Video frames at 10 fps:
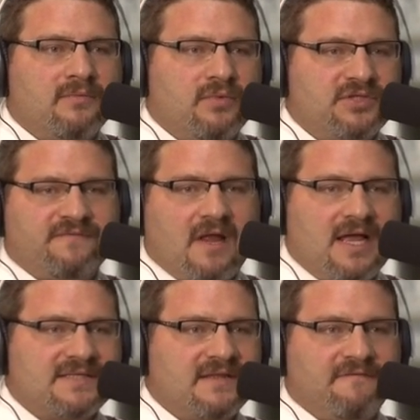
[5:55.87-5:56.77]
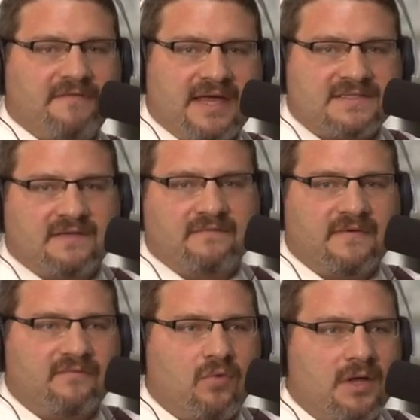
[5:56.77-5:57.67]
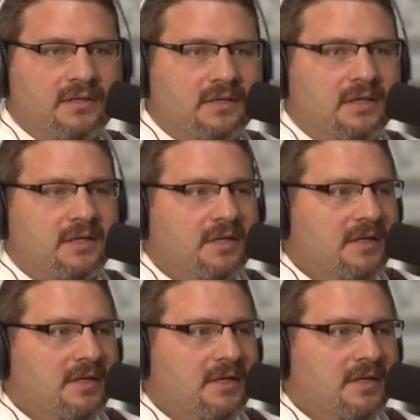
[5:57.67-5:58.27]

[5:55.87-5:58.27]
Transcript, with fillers: which flies in the face of, of what uh,